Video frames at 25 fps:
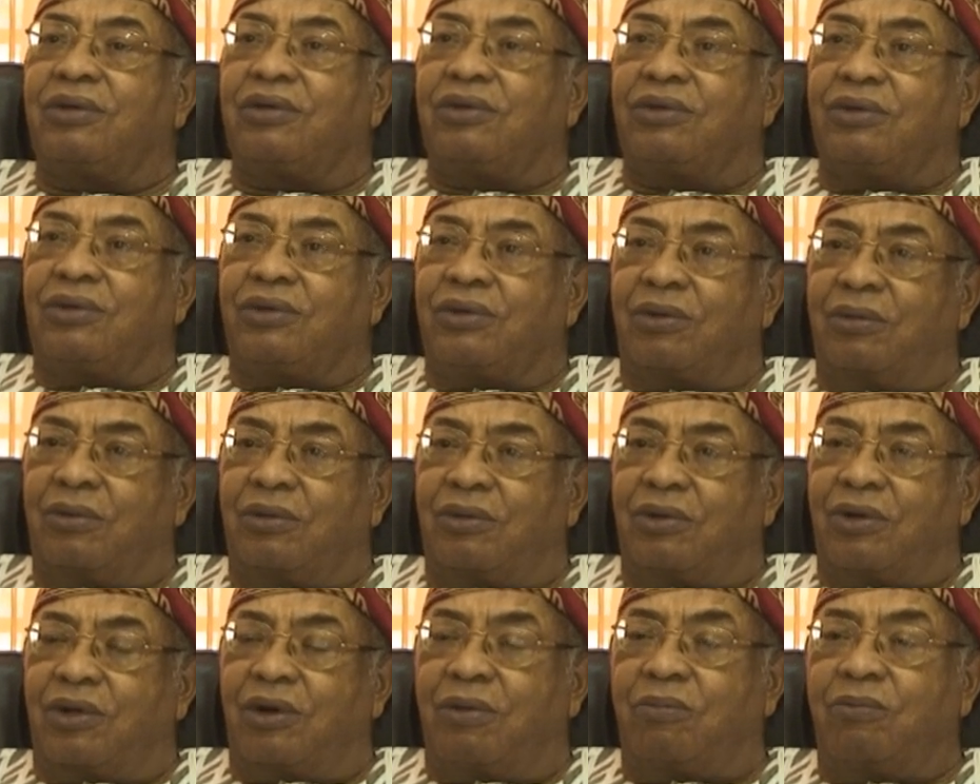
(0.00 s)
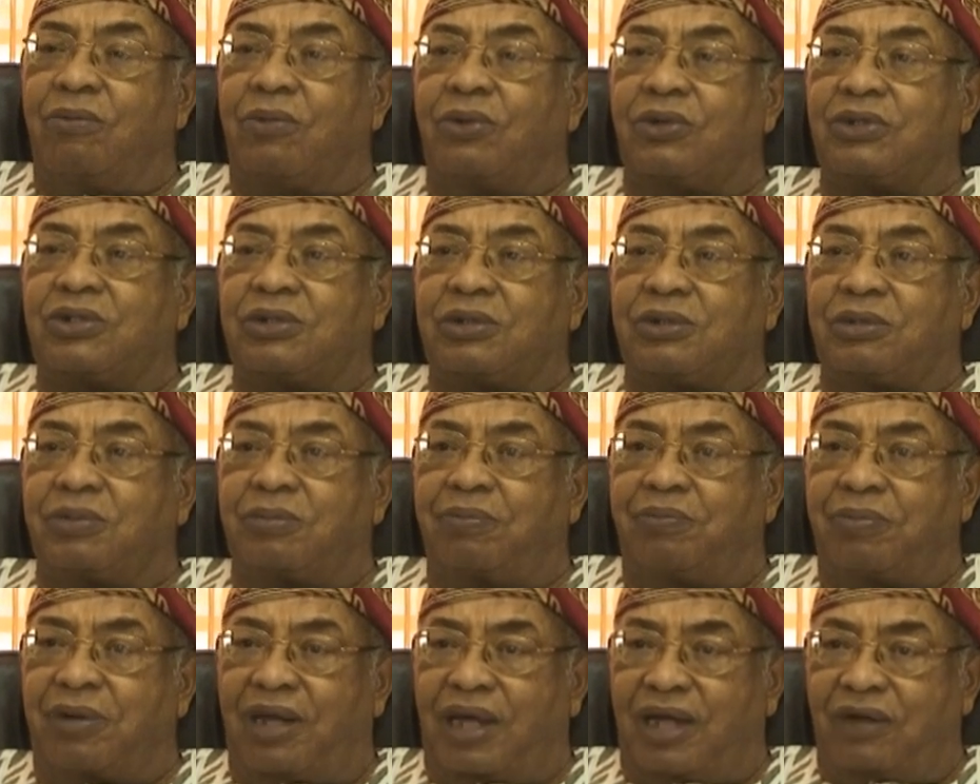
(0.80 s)
you know, almost
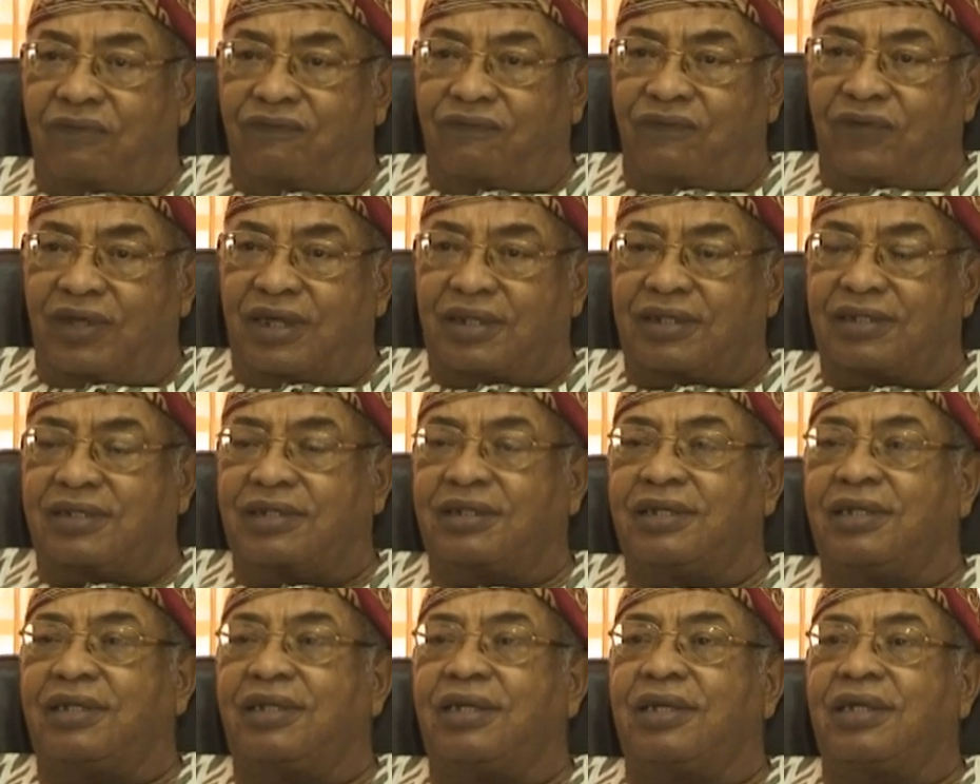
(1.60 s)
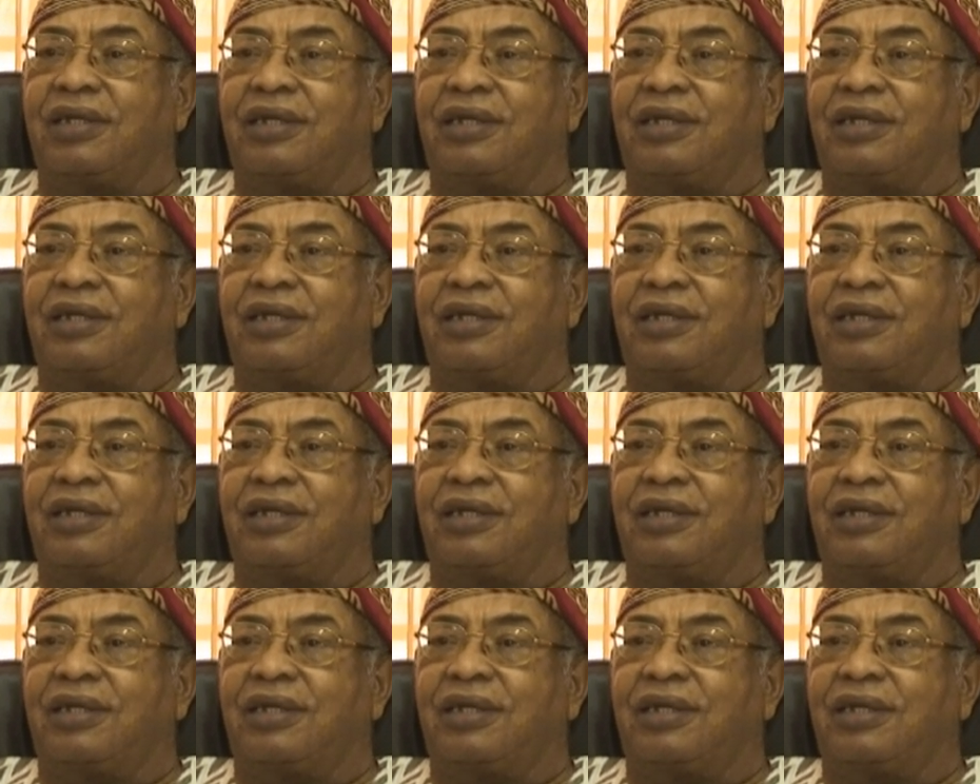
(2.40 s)
perfect,